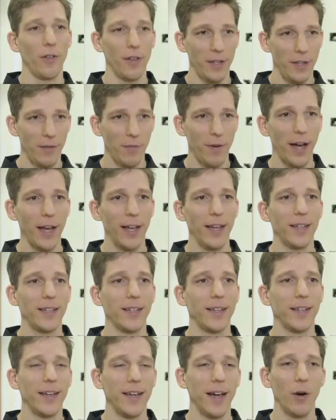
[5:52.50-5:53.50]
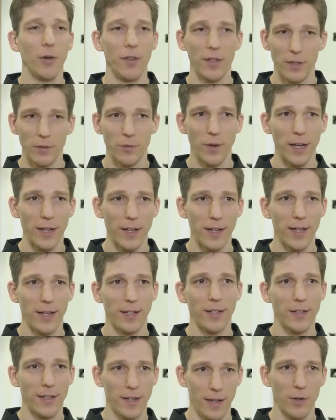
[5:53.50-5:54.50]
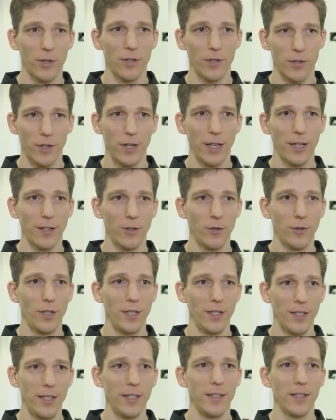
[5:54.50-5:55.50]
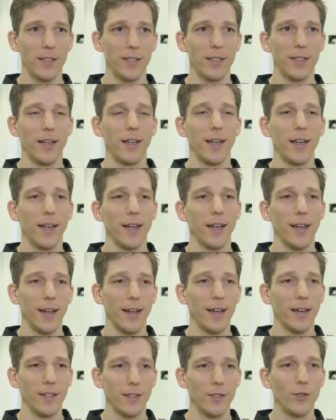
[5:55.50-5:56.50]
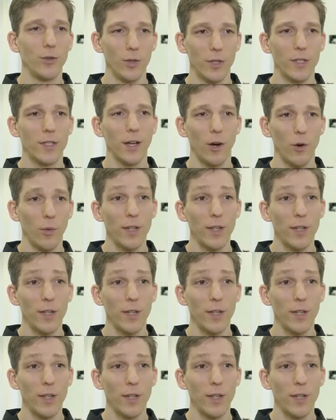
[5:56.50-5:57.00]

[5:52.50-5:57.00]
how they divide, how this is regulated and how it's connected to diseases, the students are